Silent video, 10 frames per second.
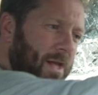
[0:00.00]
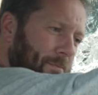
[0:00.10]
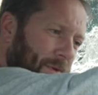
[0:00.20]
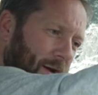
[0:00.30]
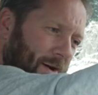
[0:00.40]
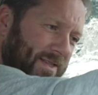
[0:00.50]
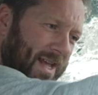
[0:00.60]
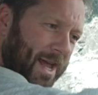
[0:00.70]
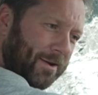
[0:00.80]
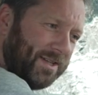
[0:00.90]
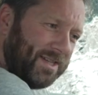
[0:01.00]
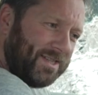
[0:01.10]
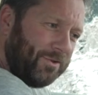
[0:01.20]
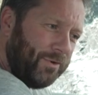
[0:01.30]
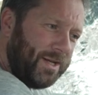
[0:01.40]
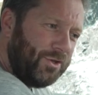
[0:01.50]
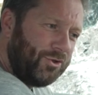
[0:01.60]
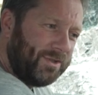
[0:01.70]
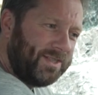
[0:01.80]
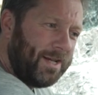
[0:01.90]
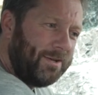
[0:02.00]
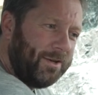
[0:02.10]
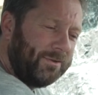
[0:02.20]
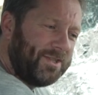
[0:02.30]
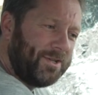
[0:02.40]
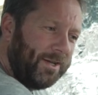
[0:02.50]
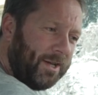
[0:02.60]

Because of how this screen juts out here on the side,